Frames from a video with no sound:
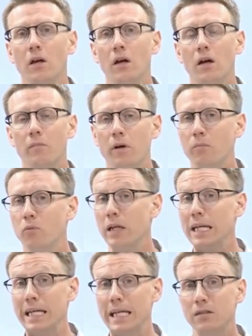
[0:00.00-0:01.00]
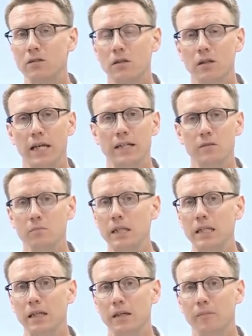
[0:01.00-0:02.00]
Am I bringing it to the next
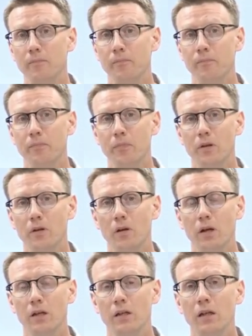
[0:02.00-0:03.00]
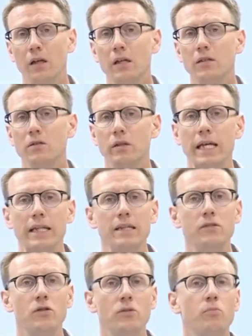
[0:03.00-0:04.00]
meeting? Right? So again,
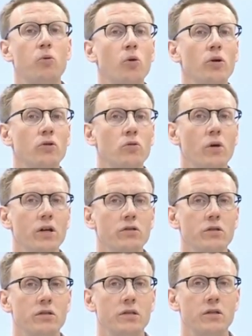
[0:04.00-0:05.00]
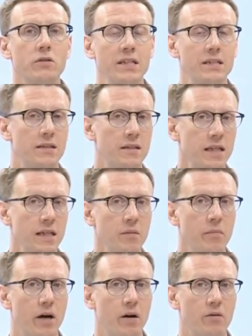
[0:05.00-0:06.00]
these are important questions that you need to think
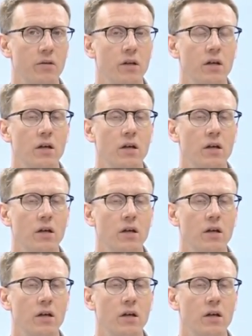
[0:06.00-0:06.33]
about,